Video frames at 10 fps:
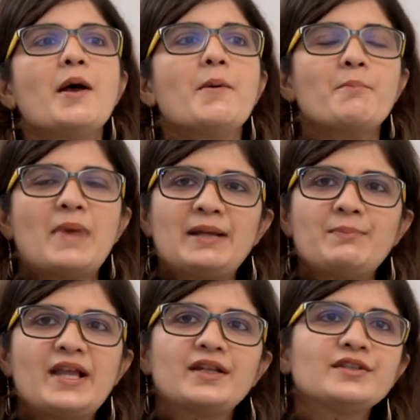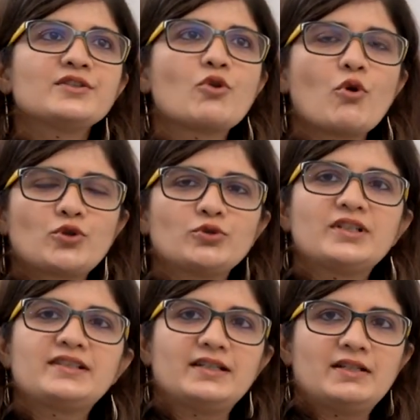My parents go to the
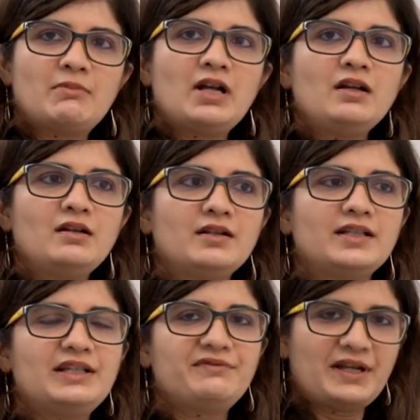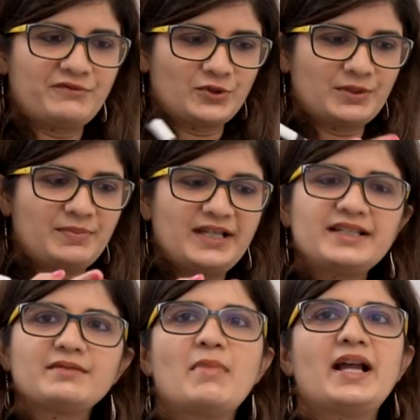cinema. If I have to
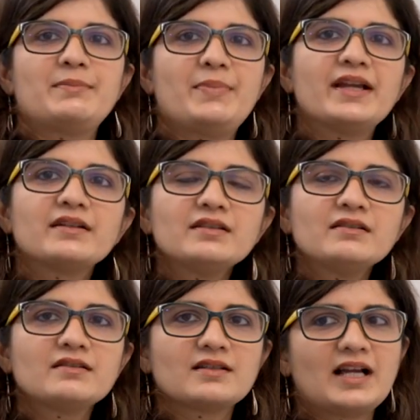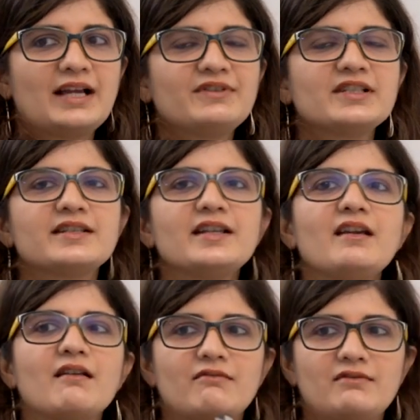replace my parents, I will say
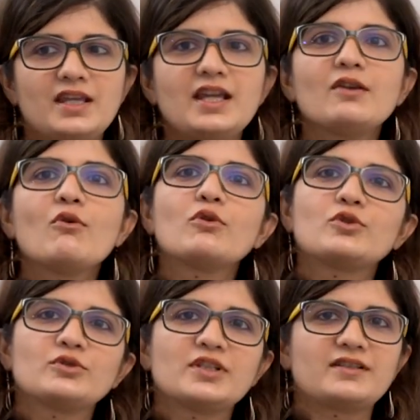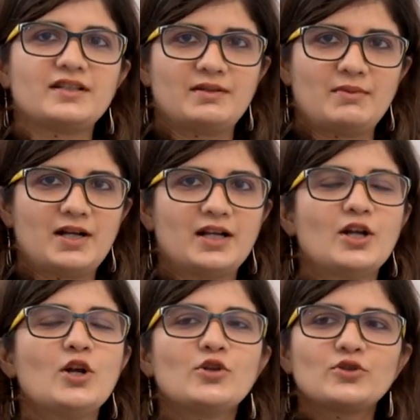they go to the cinema.
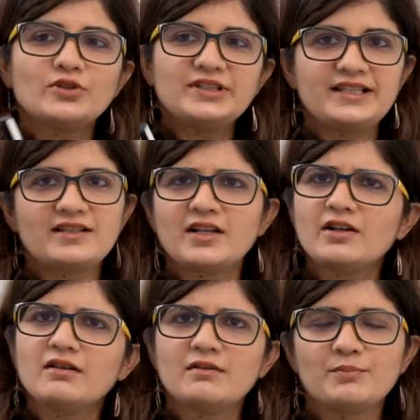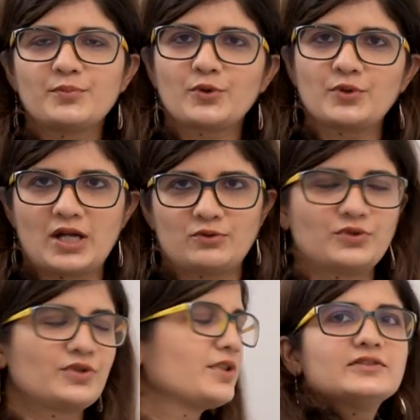So these are your
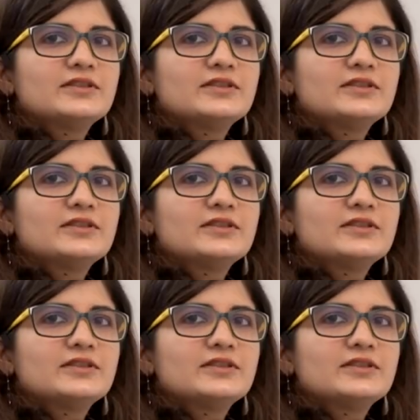pronouns.